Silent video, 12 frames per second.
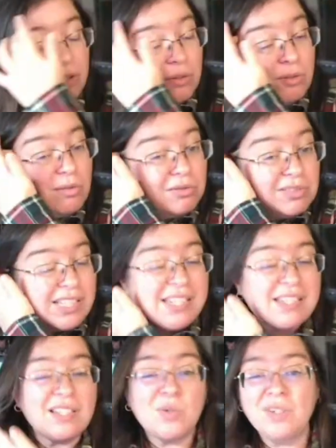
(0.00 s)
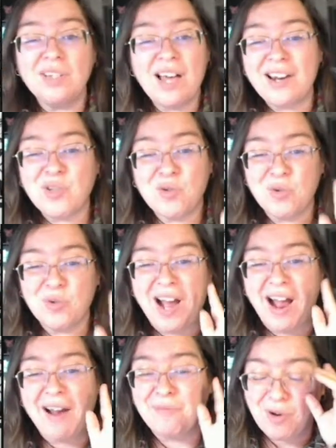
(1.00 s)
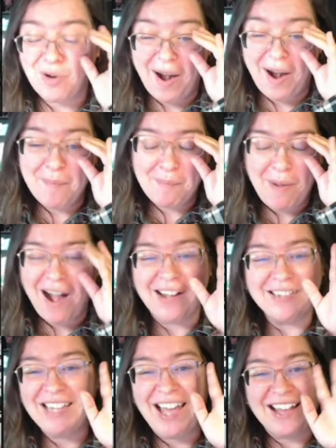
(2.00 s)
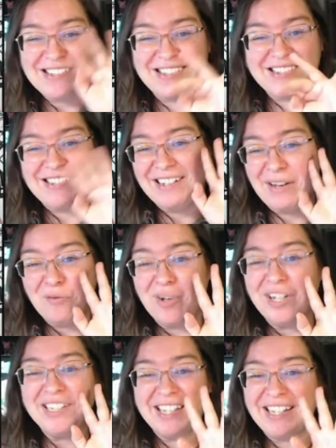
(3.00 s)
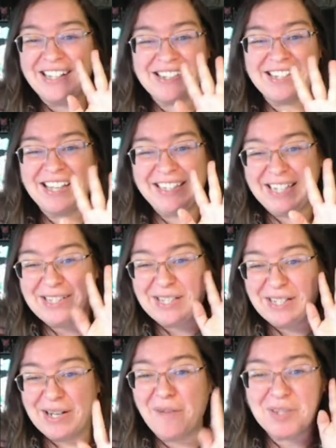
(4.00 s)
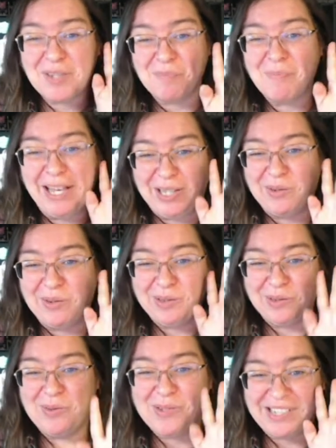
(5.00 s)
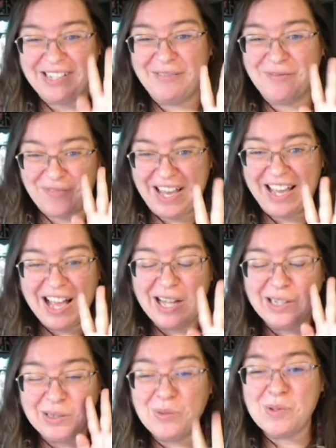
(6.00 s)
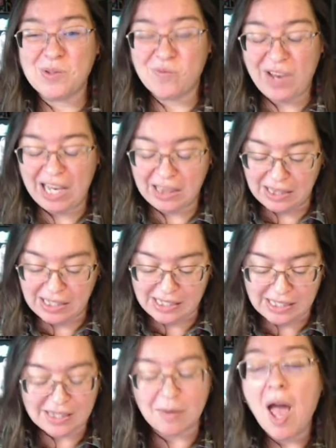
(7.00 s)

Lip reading: listen to a lot of true crime podcasts, and it really, it's like, it's enough to make you lose faith in the system.